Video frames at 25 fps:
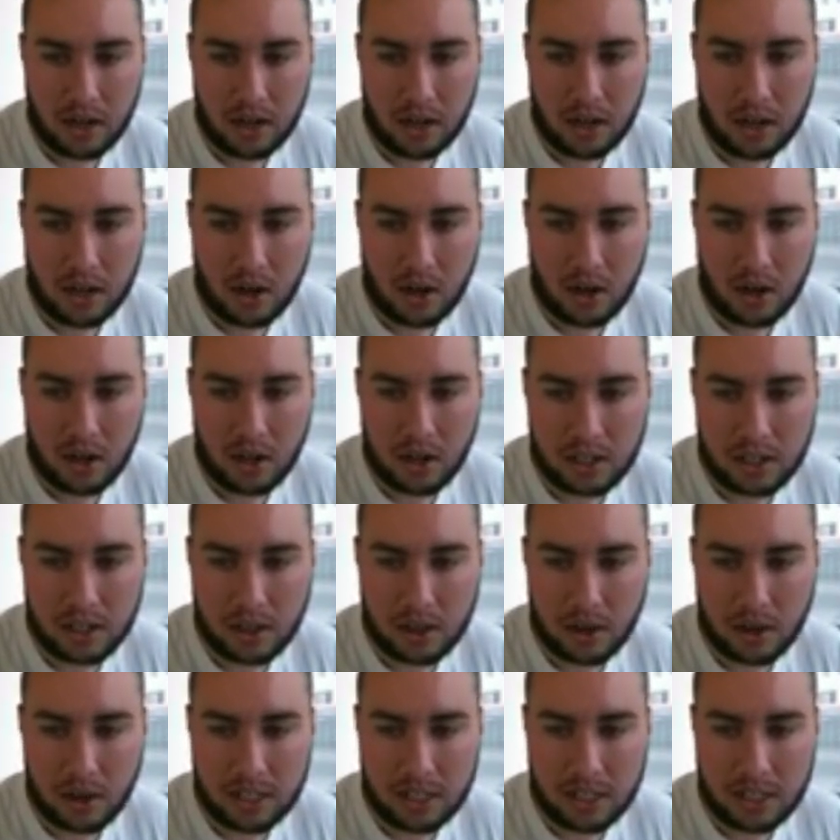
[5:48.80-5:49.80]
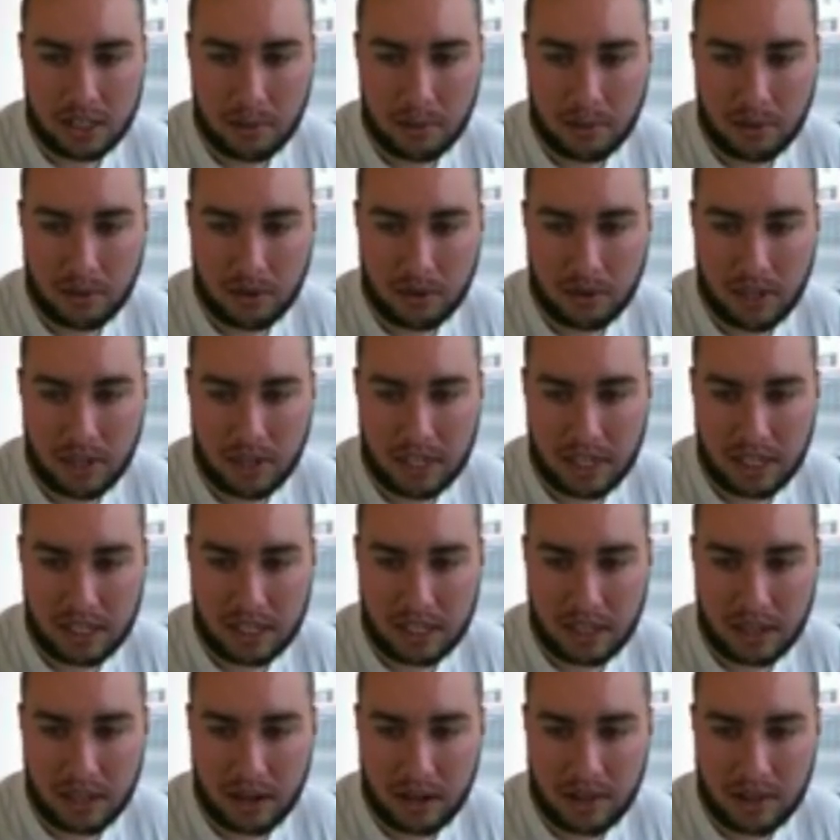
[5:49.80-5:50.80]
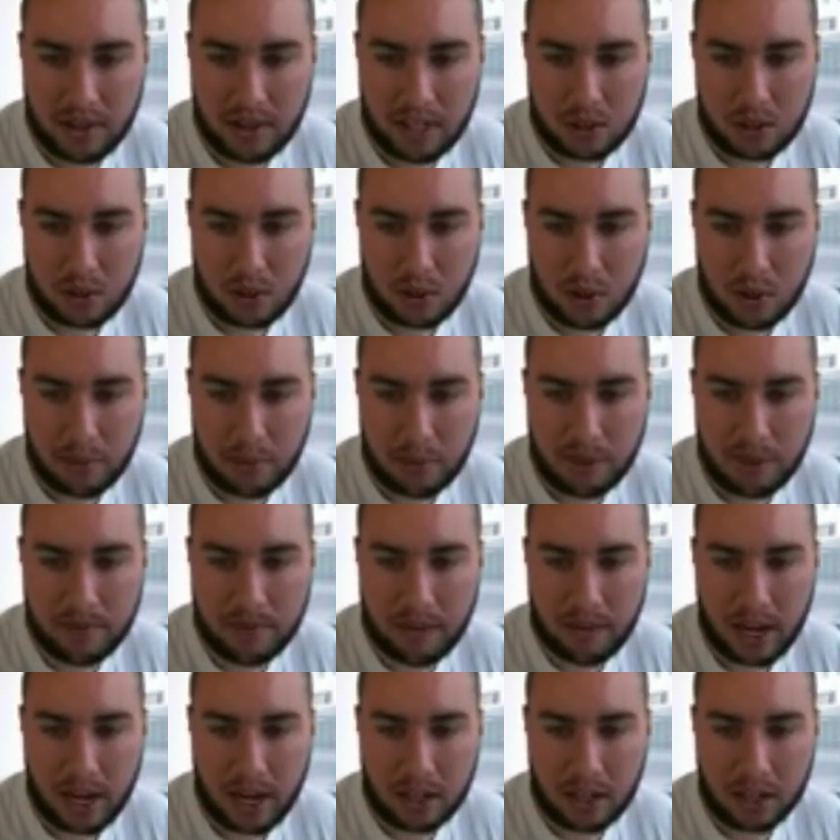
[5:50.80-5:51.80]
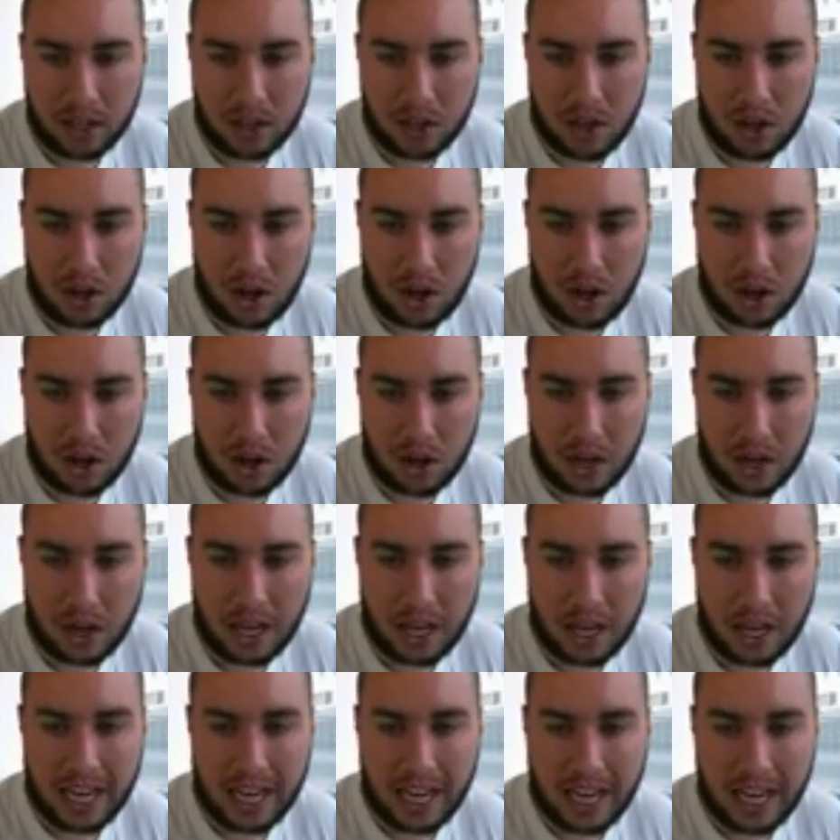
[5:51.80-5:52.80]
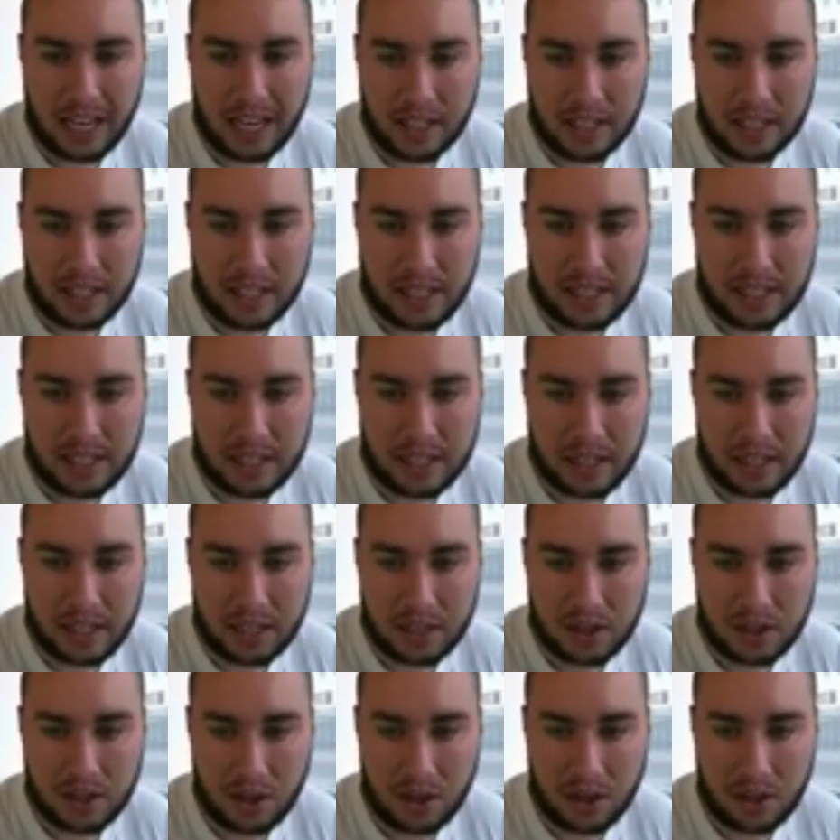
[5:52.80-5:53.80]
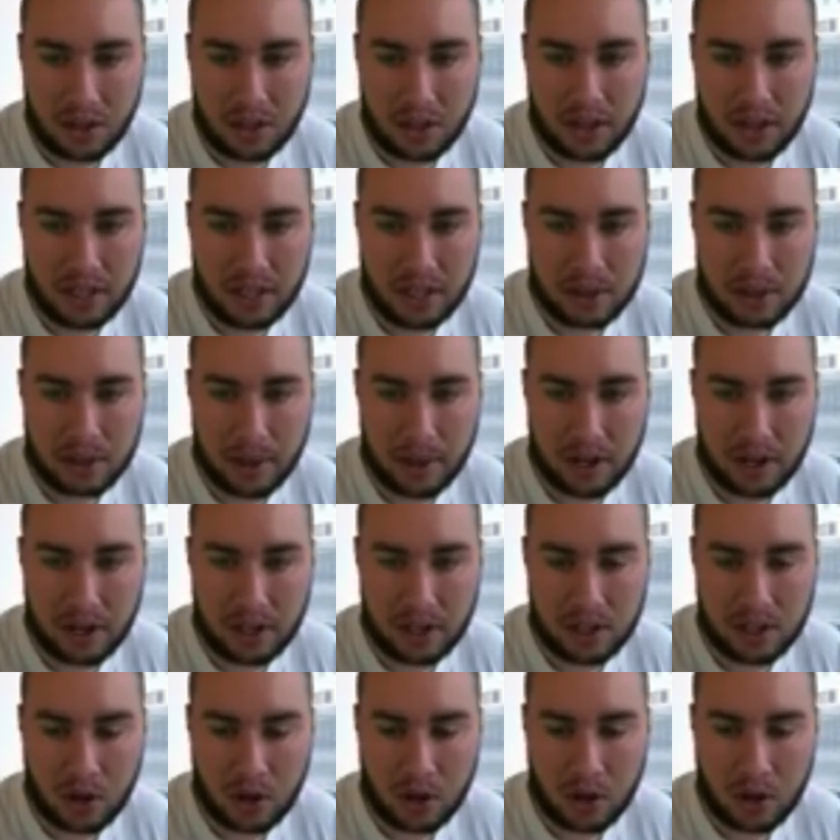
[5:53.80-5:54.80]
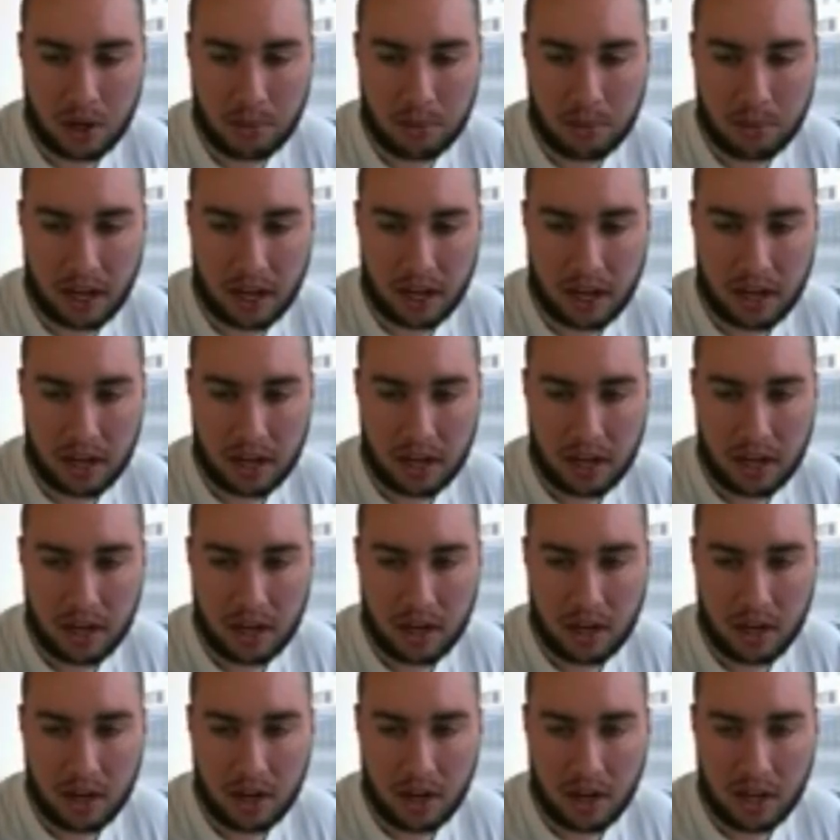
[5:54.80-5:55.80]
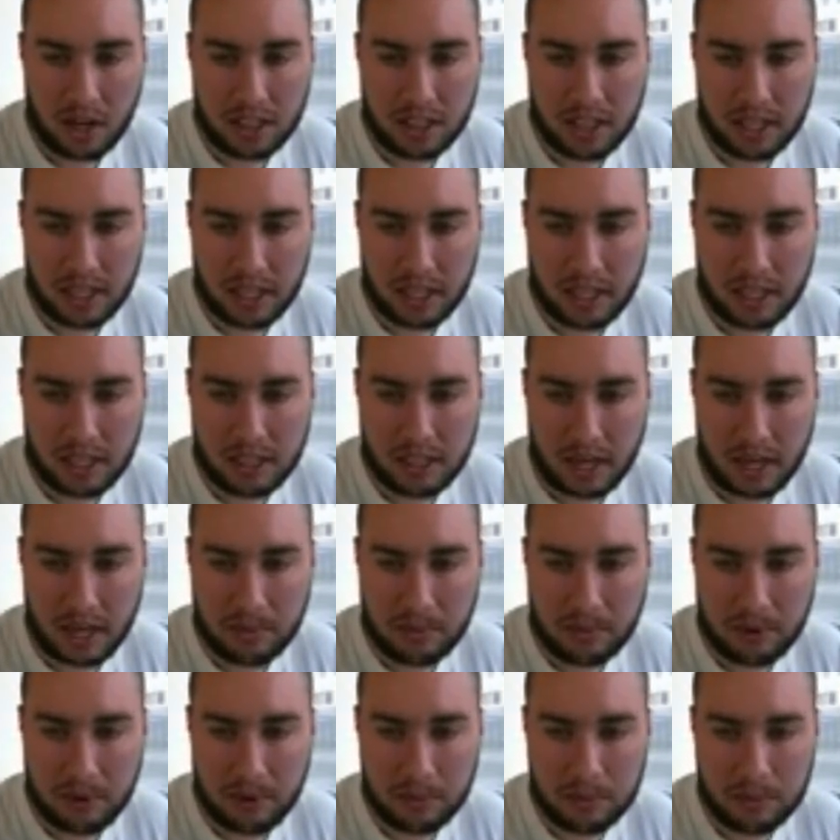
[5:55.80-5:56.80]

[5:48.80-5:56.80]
Okay, so a simple retest of this would be a valid long, at least until this bearish order block on a daily time frame.